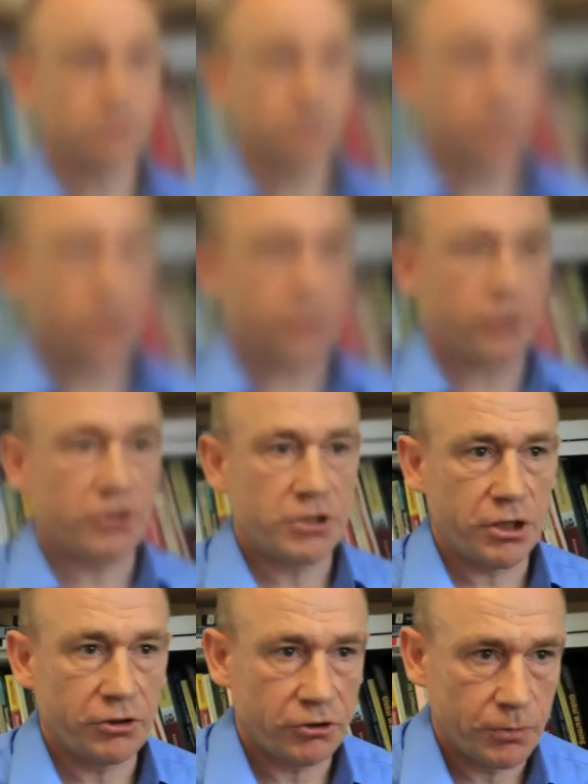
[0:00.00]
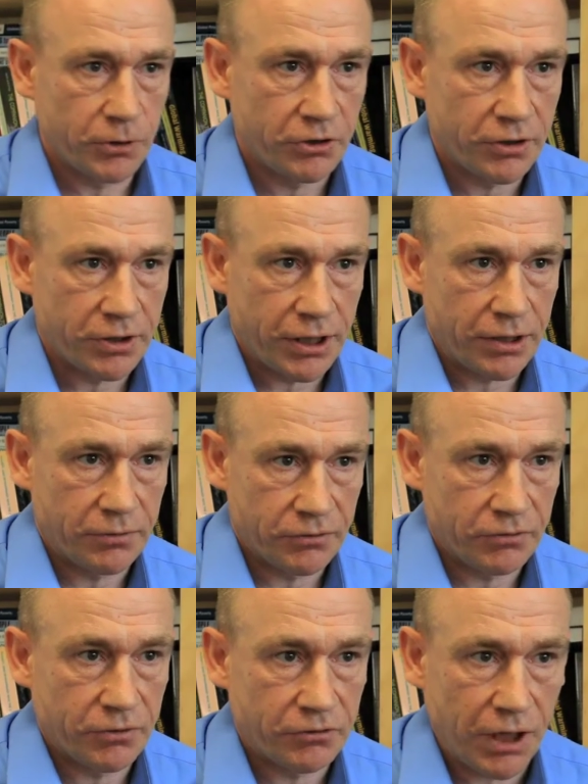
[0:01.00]
Well, it's virtually undisputed that
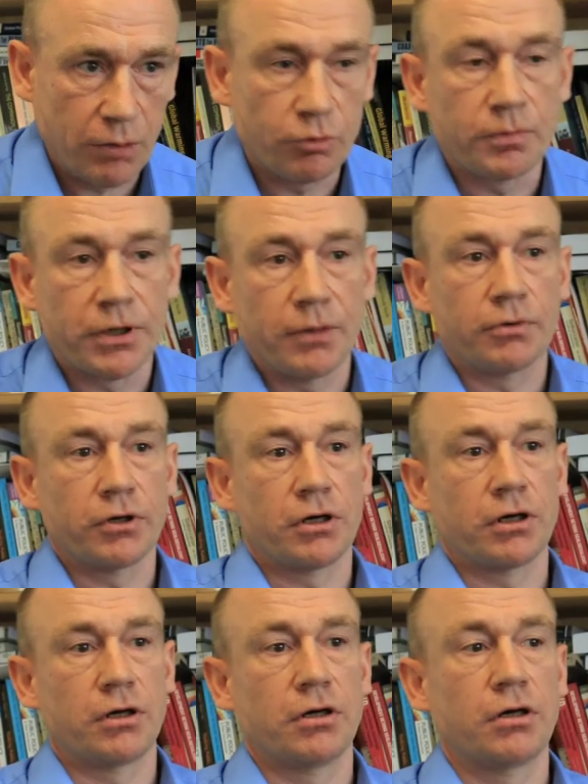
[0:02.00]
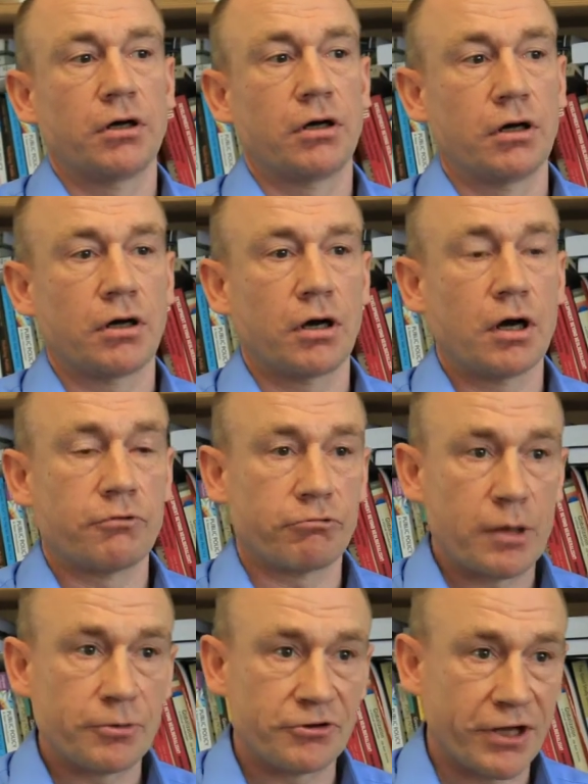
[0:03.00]
disabled people are, are
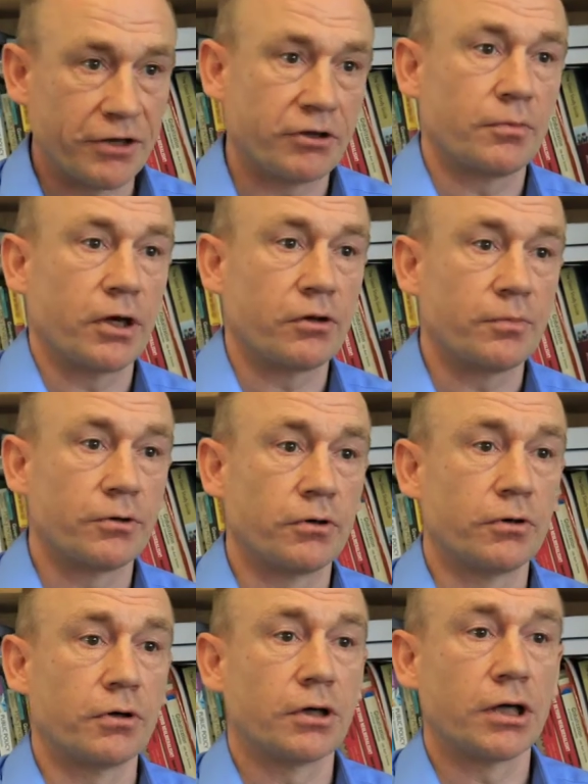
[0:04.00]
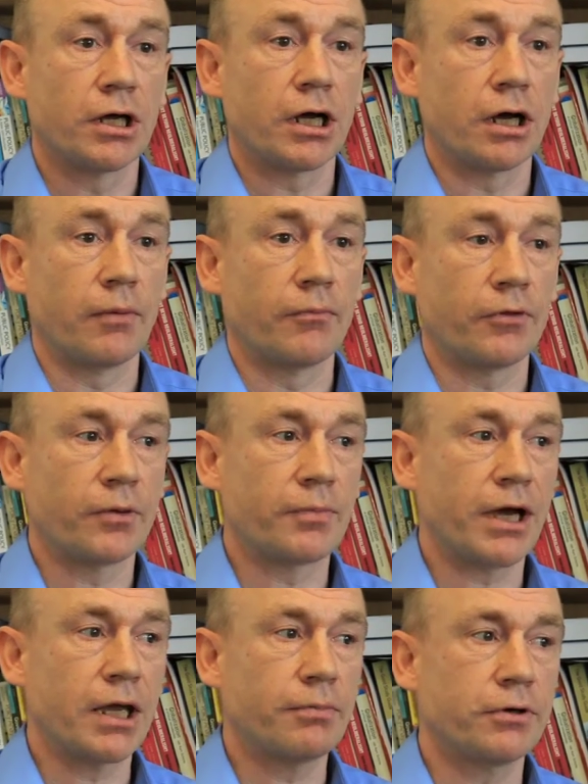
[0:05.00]
overrepresented among the poor. Um, the
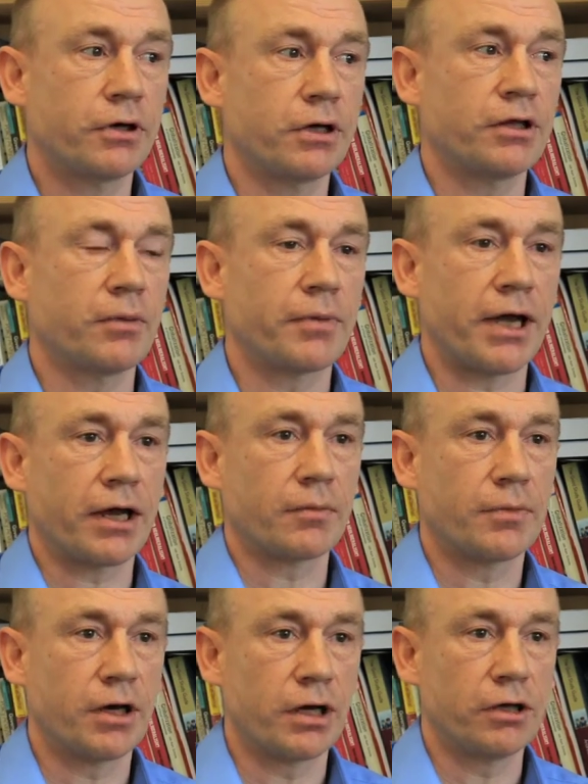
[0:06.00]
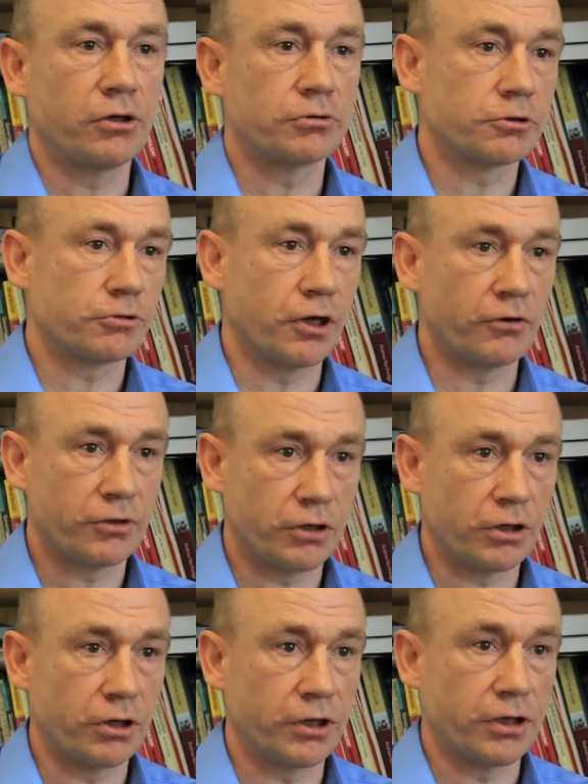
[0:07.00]
paper in the pack by Nora Gross and
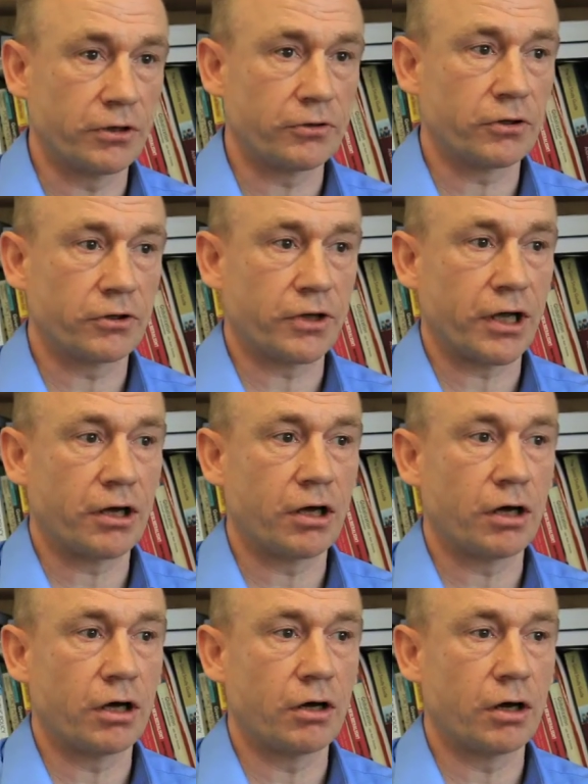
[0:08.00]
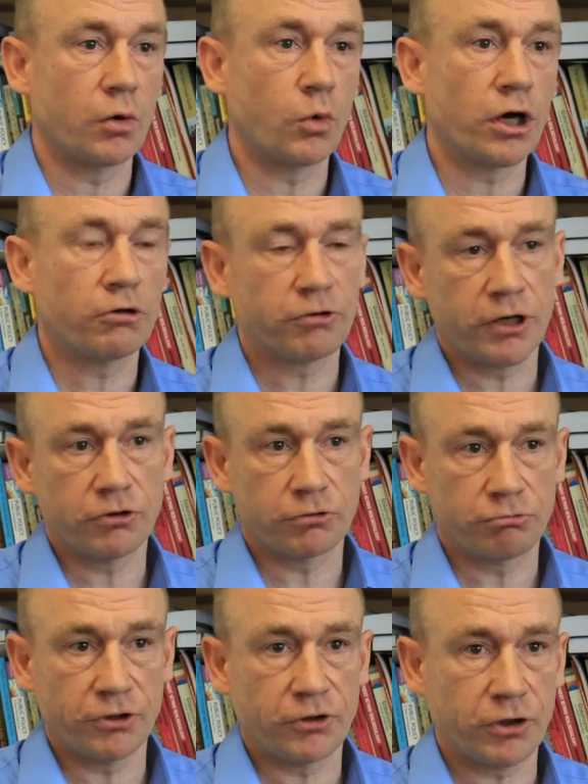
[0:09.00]
colleagues looks at uh, a wide range
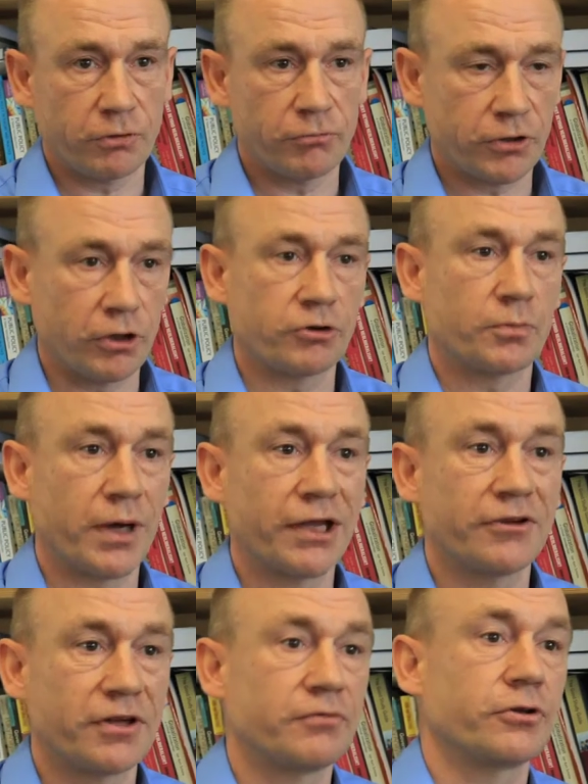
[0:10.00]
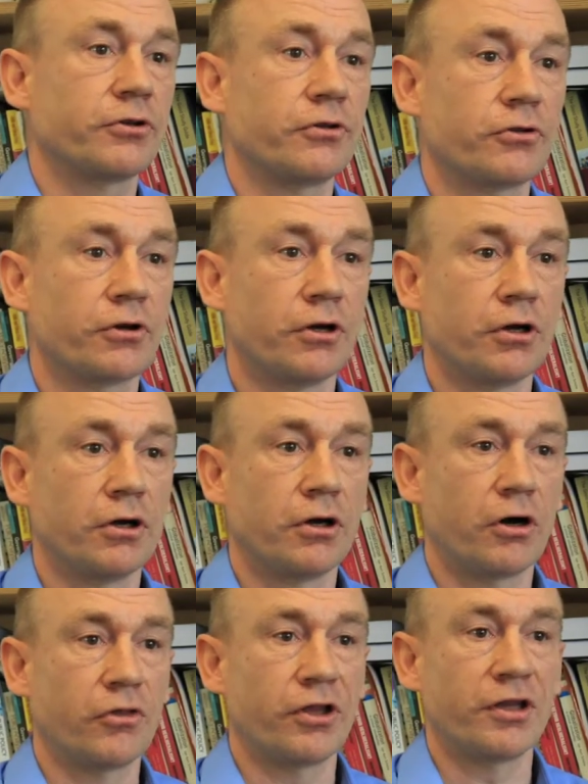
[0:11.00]
of research-based evidence
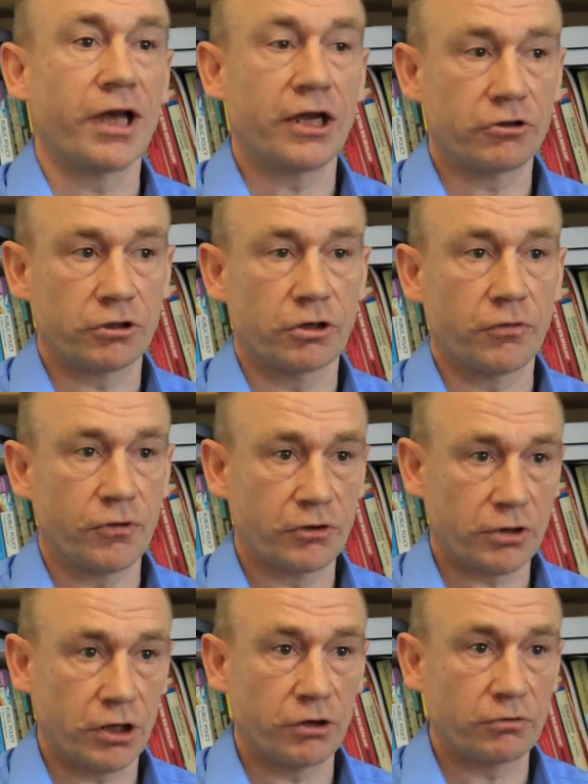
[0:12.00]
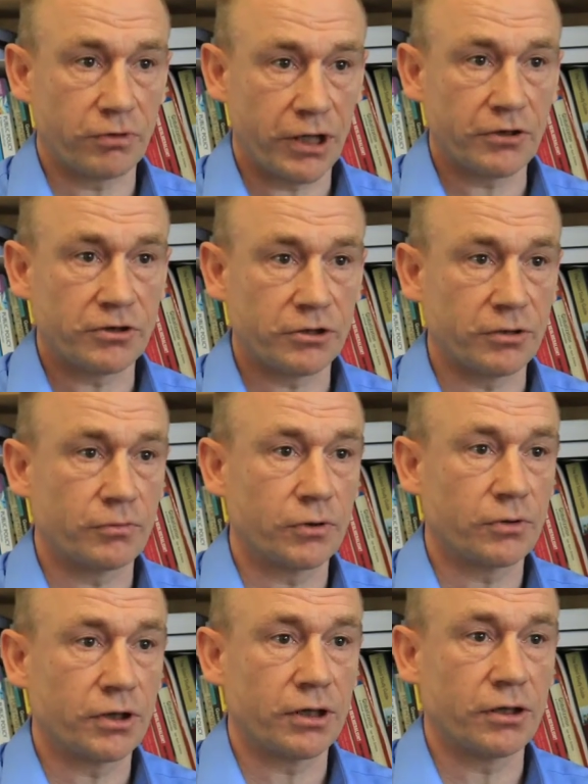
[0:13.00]
on the nature of this close relationship
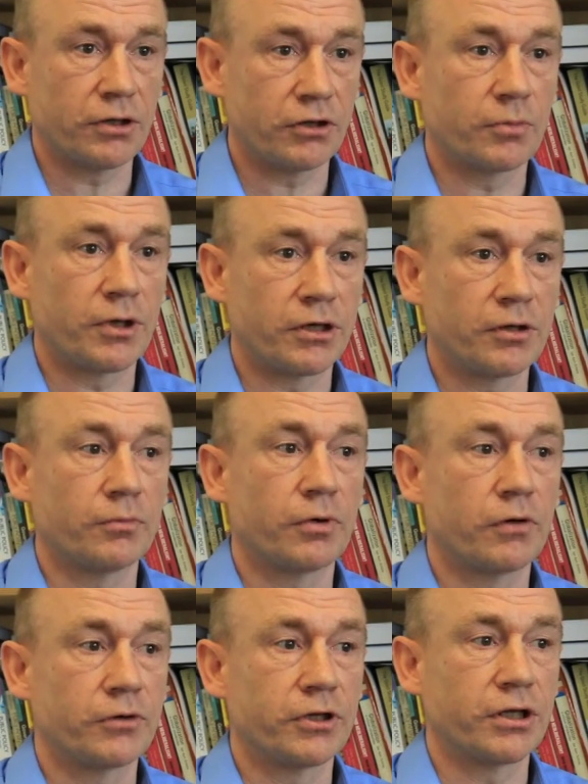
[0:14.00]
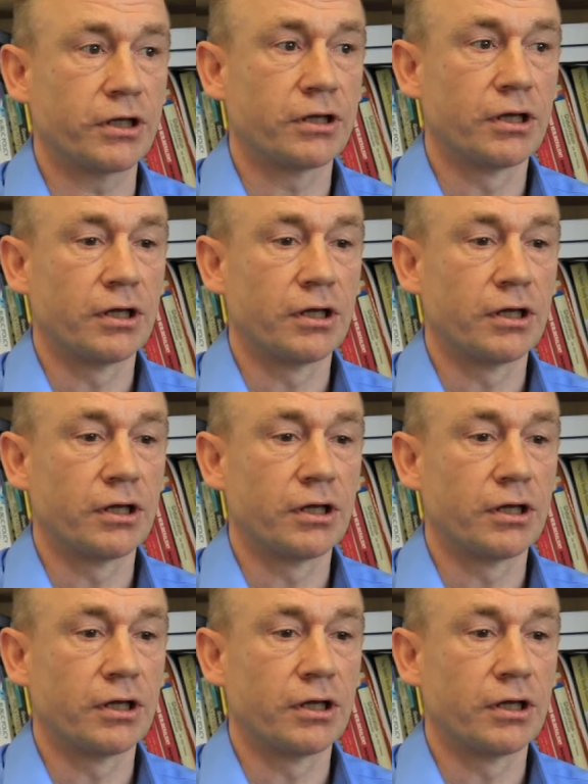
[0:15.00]
between disability and poverty.